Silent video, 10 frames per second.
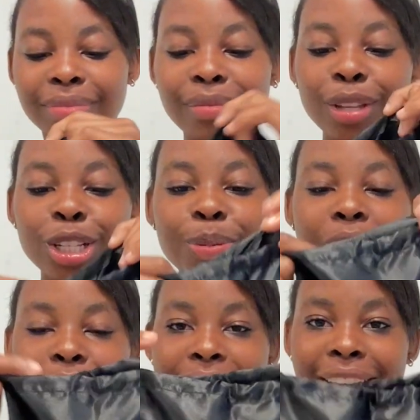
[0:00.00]
just put
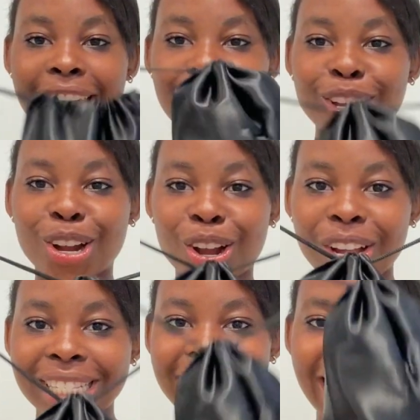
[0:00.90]
everything in, you
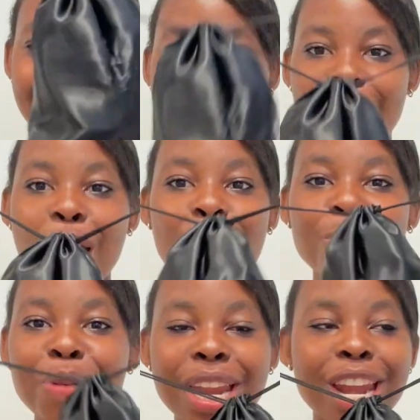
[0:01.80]
close it, and then
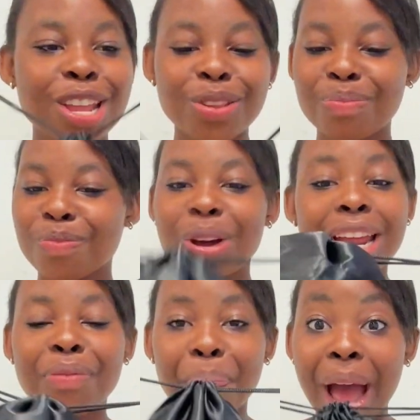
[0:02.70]
you put it in
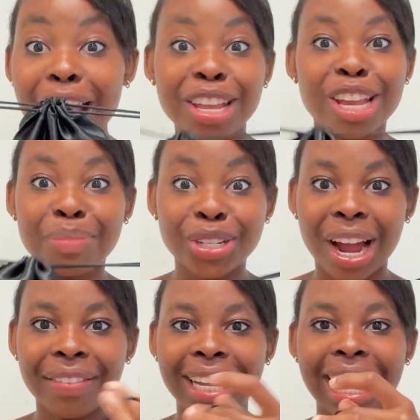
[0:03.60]
whatever bag you're going to be
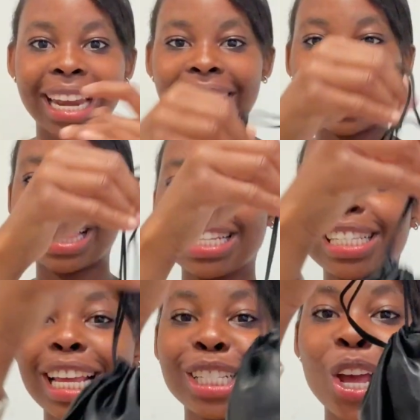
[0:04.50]
traveling in.
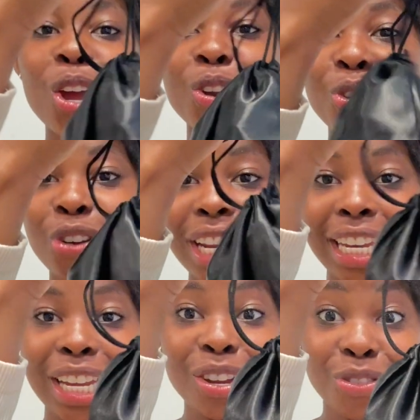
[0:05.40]
This is
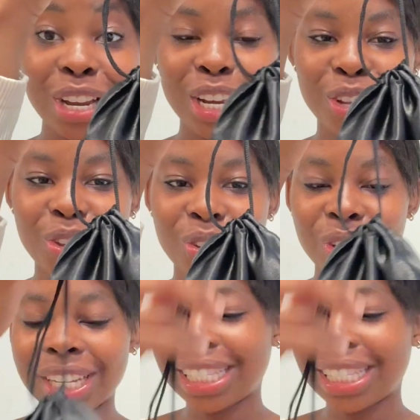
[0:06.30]
really, really cute.